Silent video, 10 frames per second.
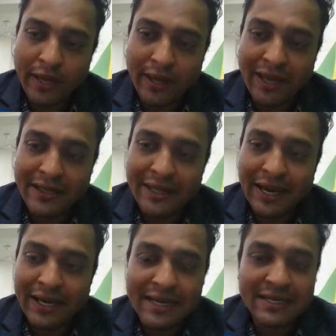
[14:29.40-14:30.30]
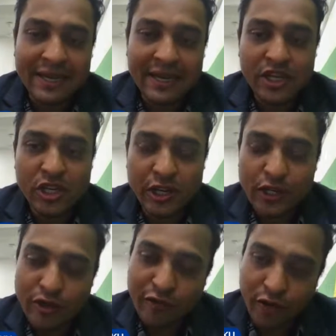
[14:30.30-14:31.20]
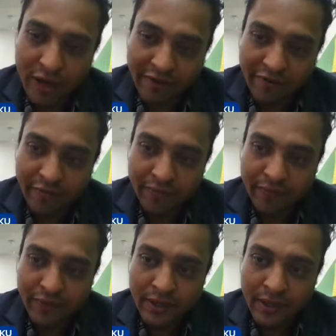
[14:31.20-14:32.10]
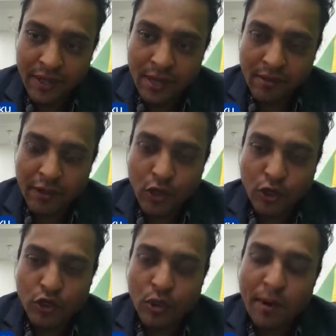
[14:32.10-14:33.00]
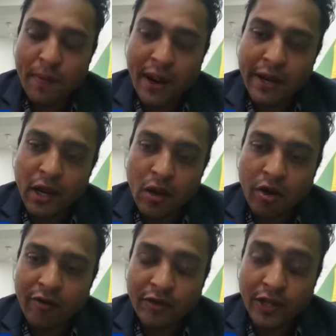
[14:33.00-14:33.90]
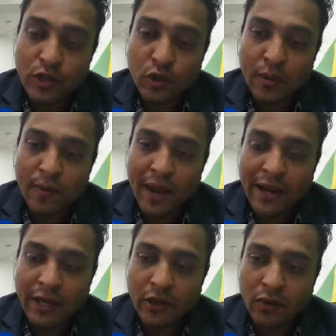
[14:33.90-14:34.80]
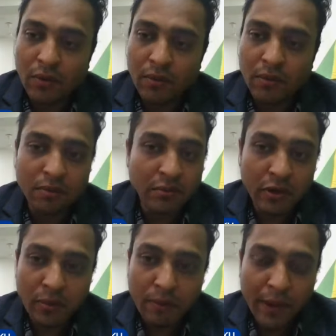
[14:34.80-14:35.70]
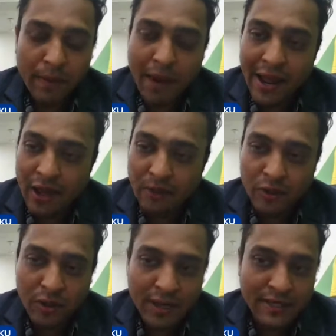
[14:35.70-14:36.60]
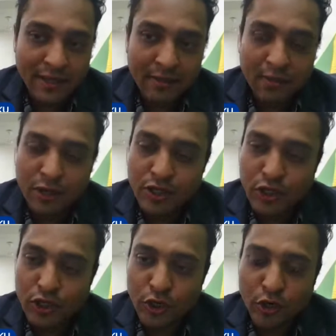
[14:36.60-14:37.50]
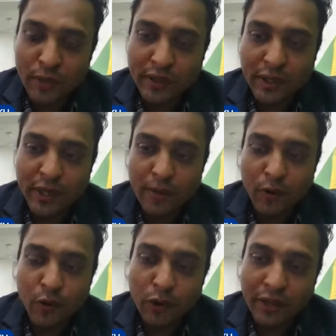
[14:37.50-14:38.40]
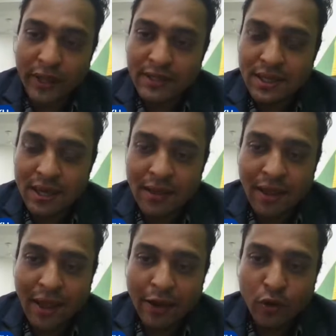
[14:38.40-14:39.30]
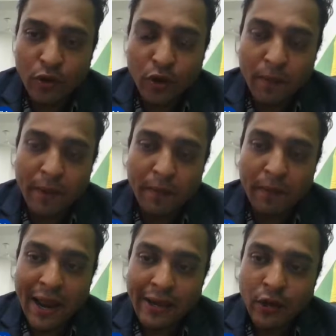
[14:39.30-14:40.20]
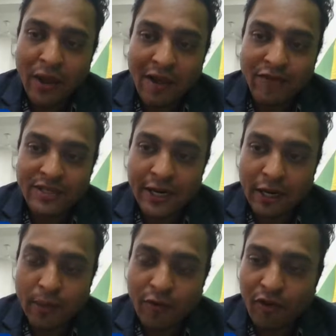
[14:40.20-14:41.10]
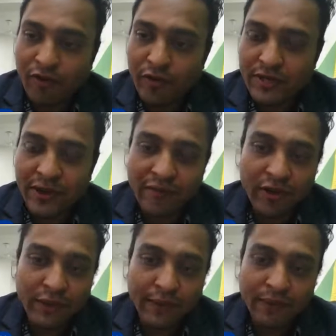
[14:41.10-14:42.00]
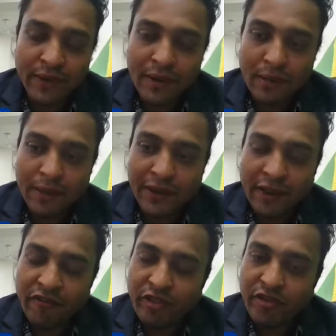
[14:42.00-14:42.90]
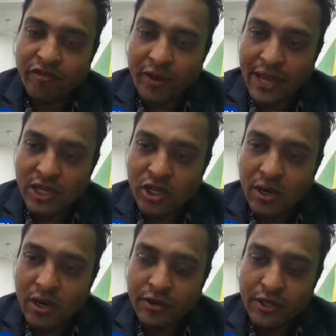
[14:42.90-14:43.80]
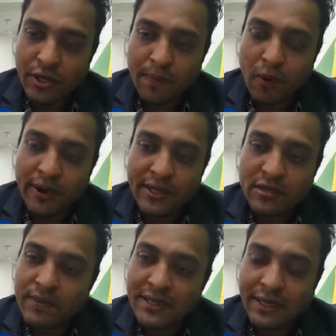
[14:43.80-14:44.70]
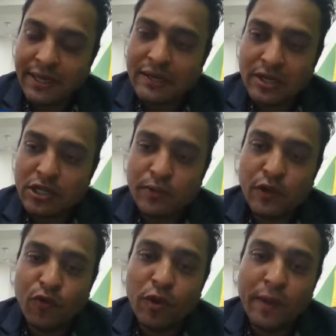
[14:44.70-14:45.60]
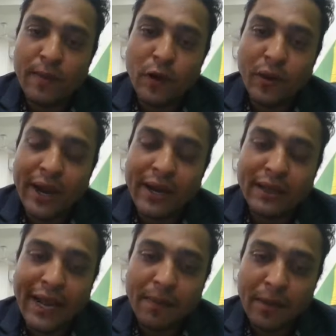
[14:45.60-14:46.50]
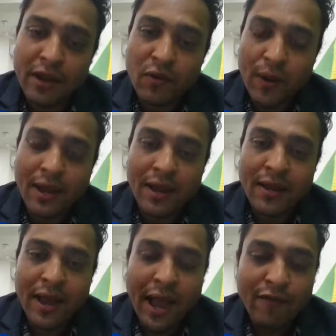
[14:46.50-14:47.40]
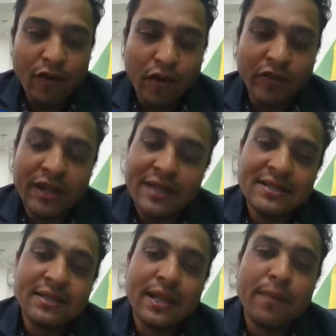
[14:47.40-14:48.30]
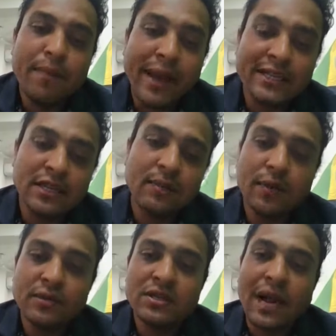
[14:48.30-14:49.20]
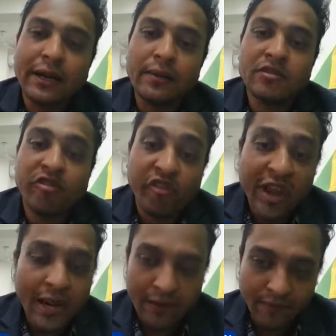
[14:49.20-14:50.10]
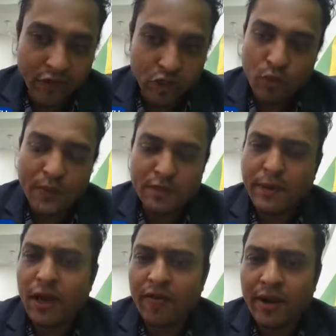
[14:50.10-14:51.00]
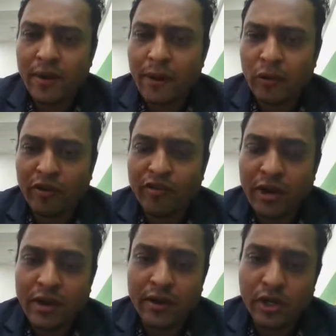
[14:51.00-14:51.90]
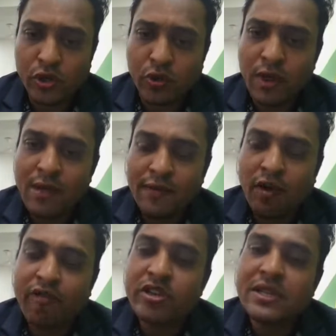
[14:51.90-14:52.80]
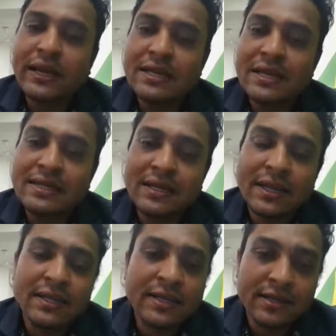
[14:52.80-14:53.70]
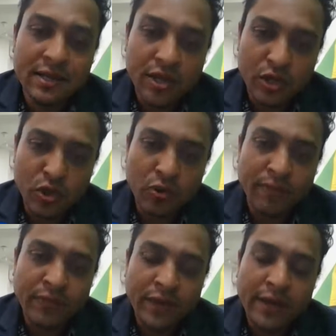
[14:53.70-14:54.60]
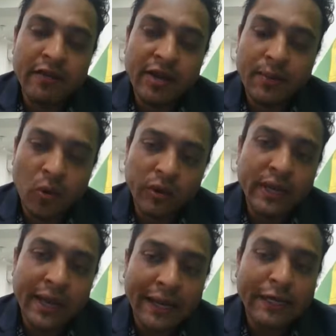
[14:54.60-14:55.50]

money in the at least initial years of your life because you'll be planning a lot of things you'll be planning you know uh, you know big buy ups or let's say mergers and you'll be thinking about good things and you know you'll be planning to have a setup of office and everything but if the financial literacy point is missing trust me you won't be able to handle that money well and one of the reasons that maximum startups fail so you must be aware about the failure ratio obviously it is lesser than the success ratio in fact more than